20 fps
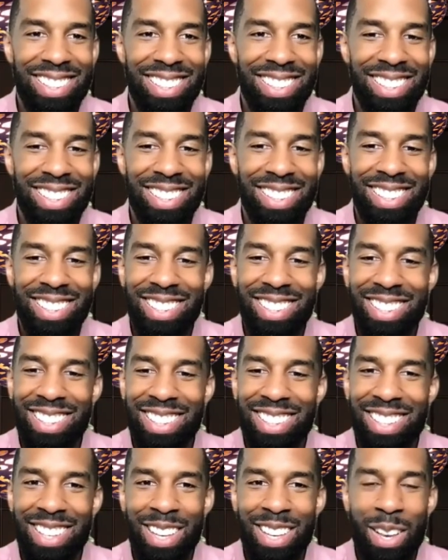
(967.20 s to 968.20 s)

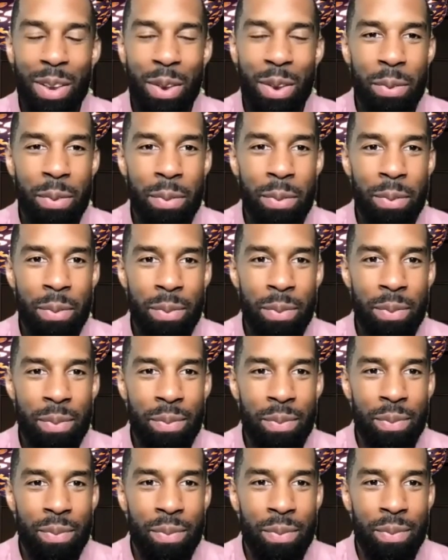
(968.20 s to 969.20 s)

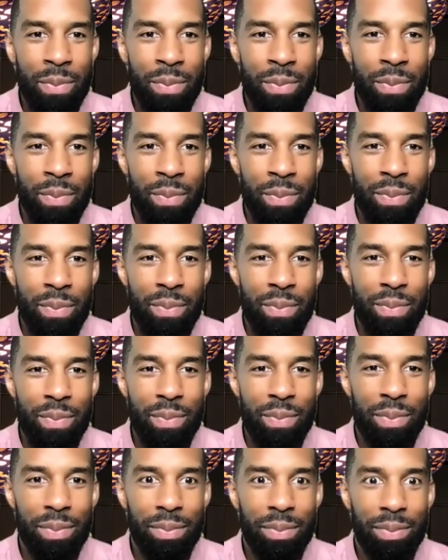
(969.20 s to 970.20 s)
The person shown says nothing.